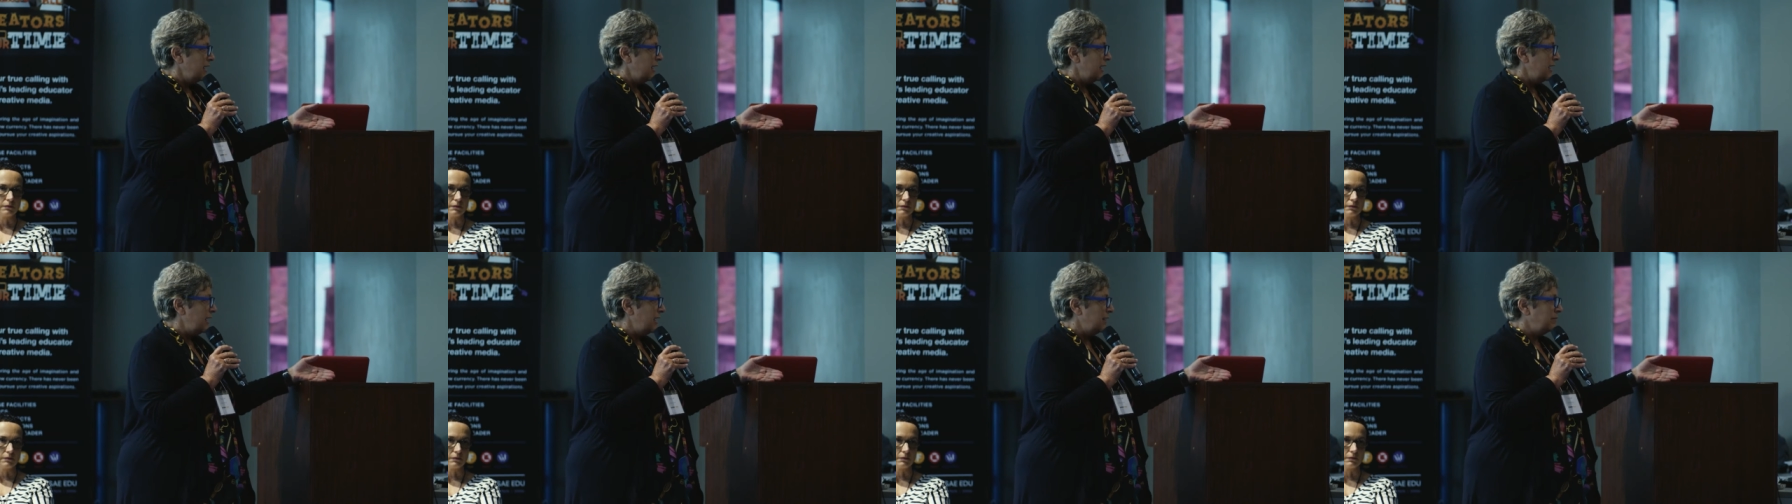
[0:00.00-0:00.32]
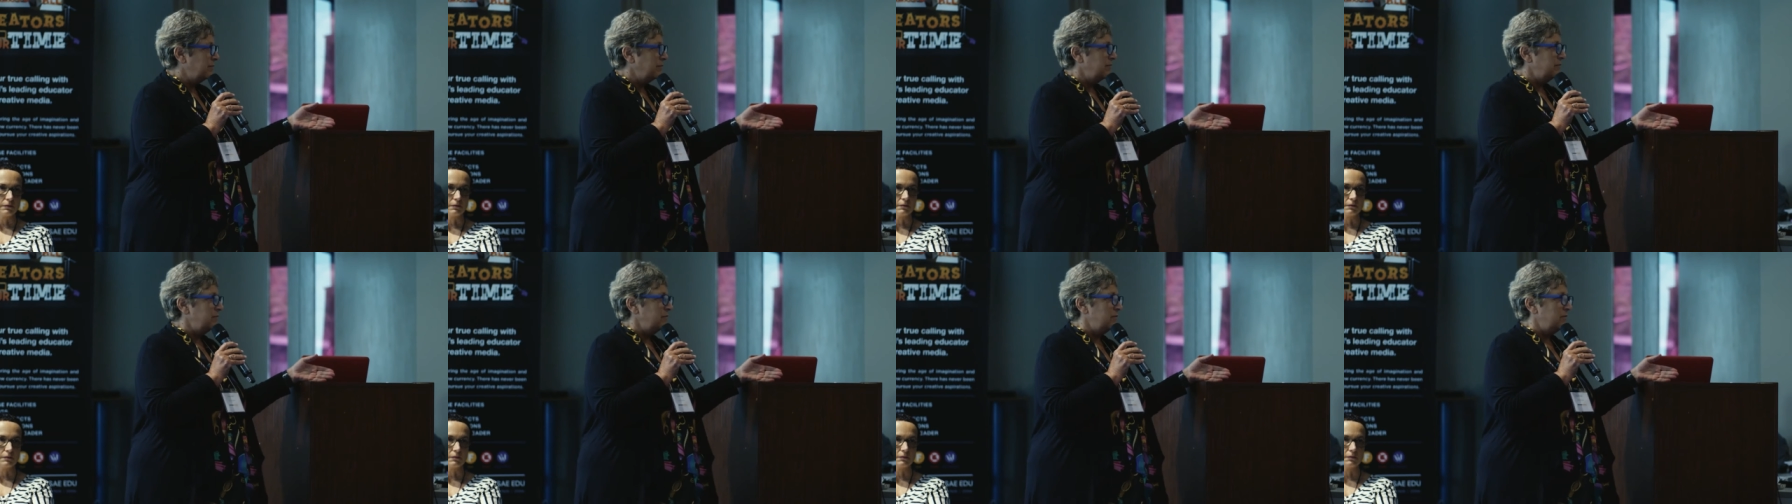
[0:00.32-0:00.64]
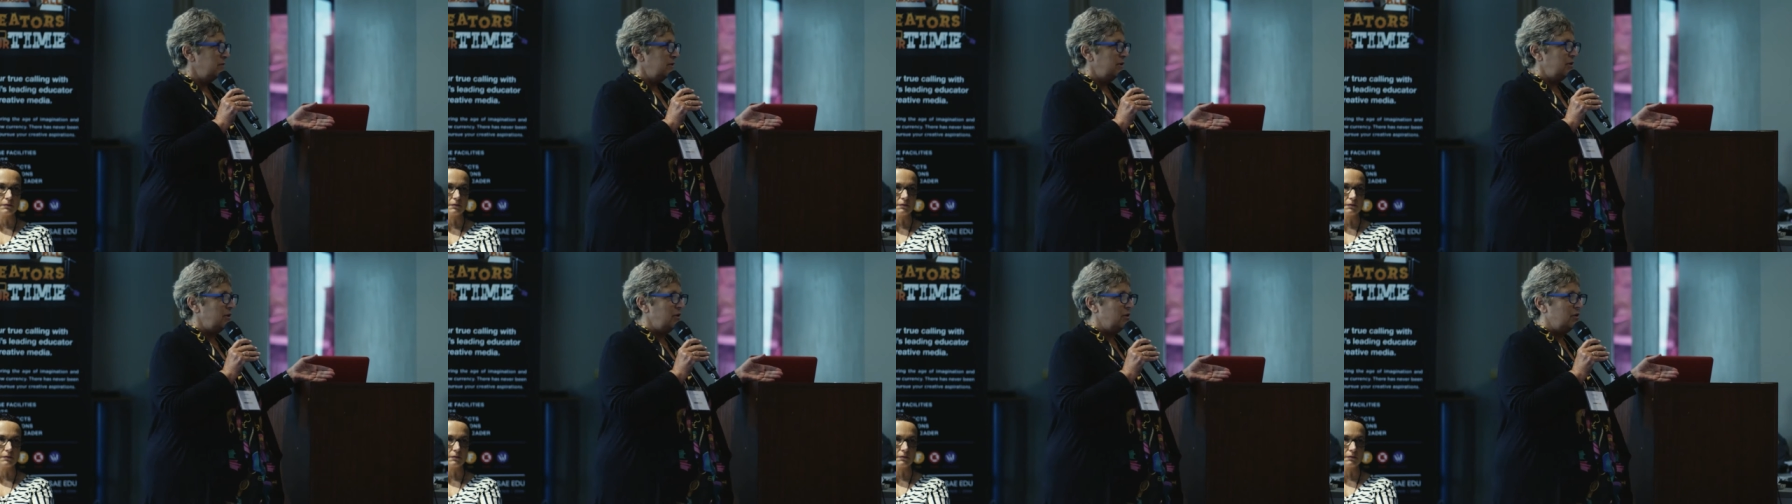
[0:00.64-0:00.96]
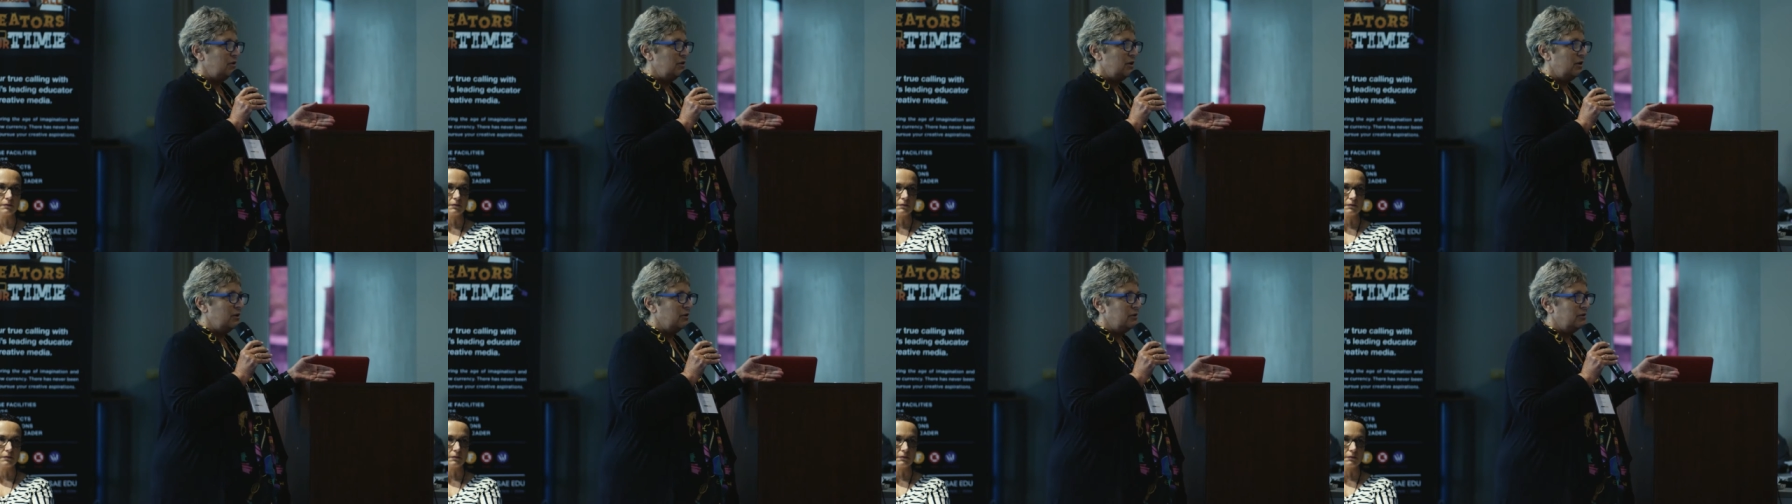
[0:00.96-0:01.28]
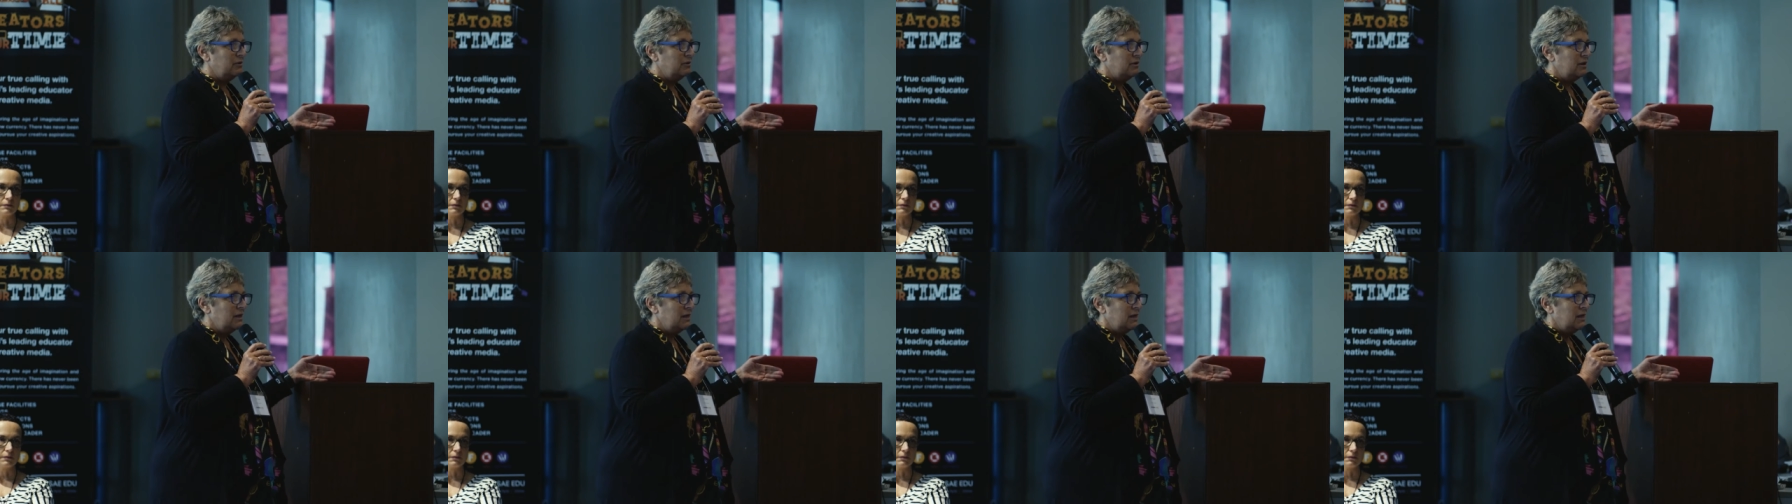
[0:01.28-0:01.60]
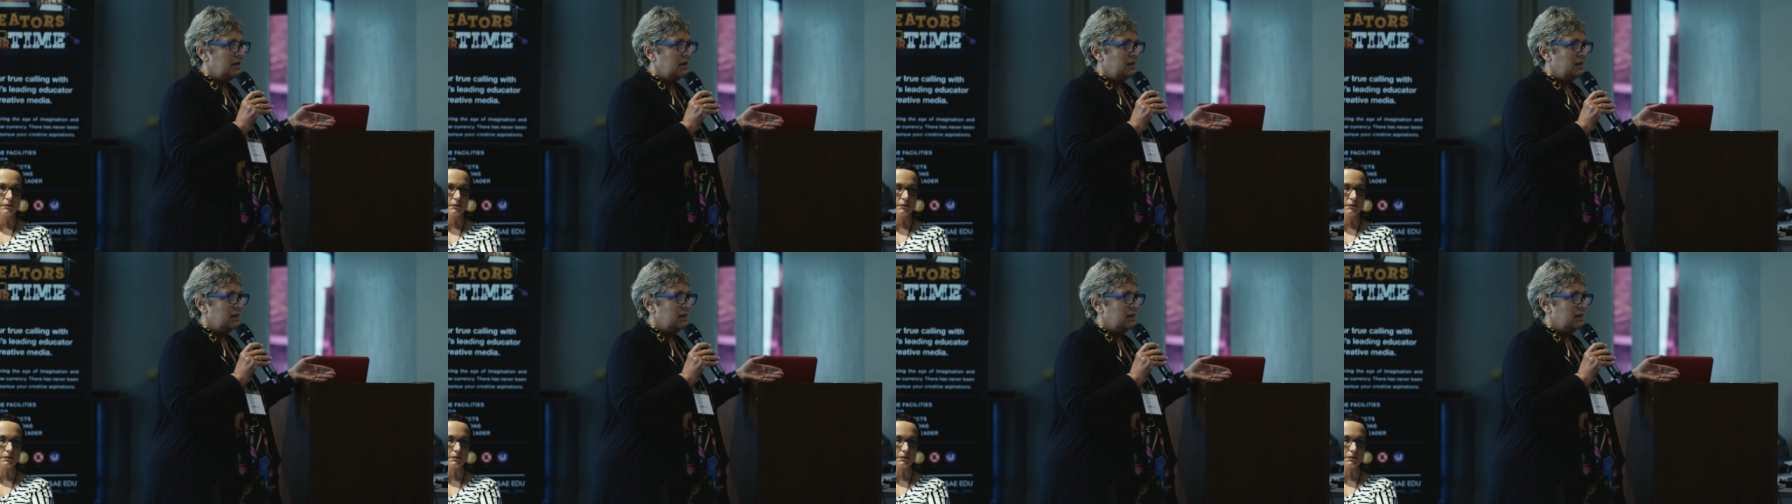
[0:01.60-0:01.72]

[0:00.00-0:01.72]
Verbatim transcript: Um, you know,